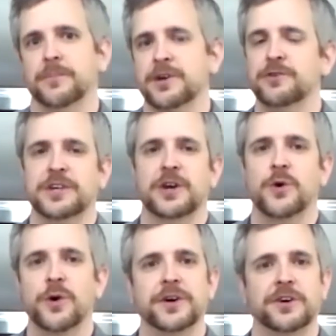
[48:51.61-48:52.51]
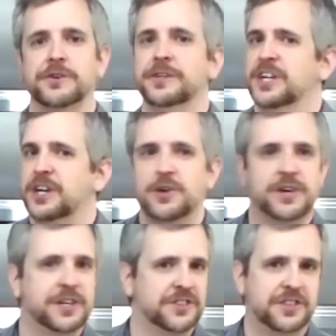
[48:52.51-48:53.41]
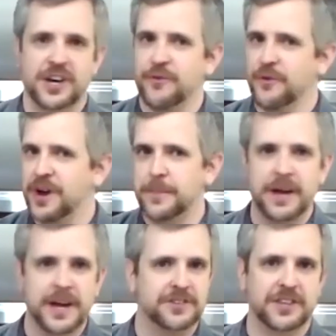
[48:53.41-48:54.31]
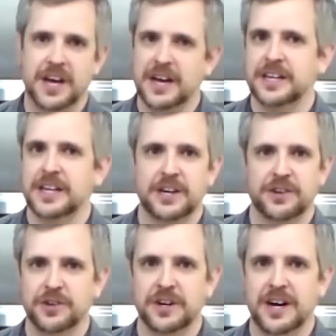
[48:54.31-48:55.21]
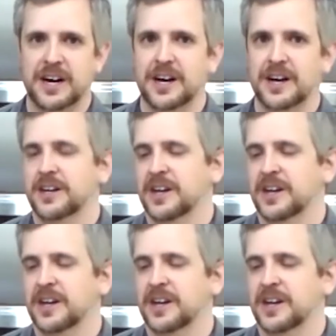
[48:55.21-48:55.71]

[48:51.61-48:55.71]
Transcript: But using an oil, you can just get right past that and get it good and hot.